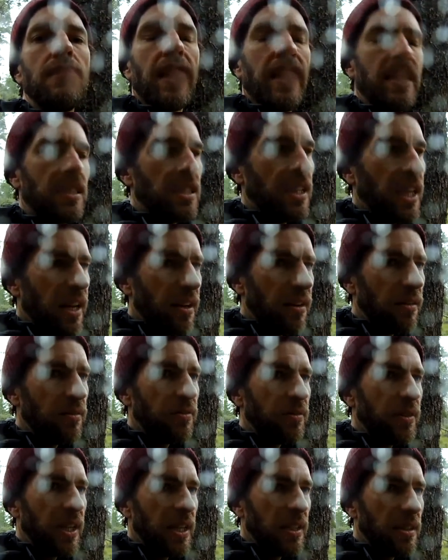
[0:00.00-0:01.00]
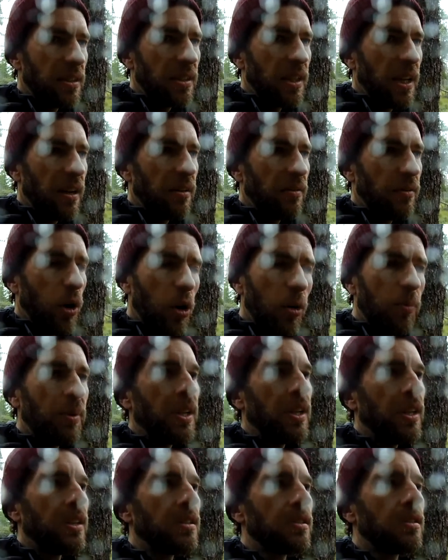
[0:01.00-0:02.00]
instead of
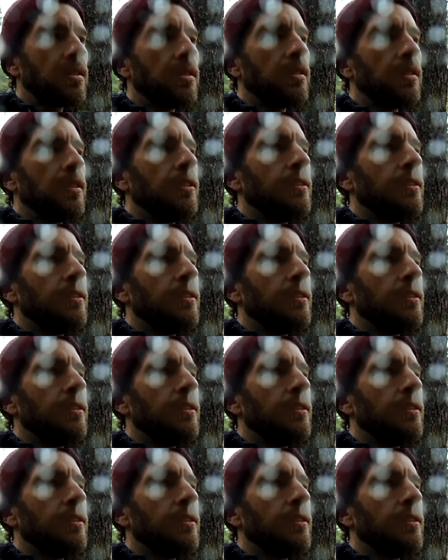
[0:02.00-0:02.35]
openness,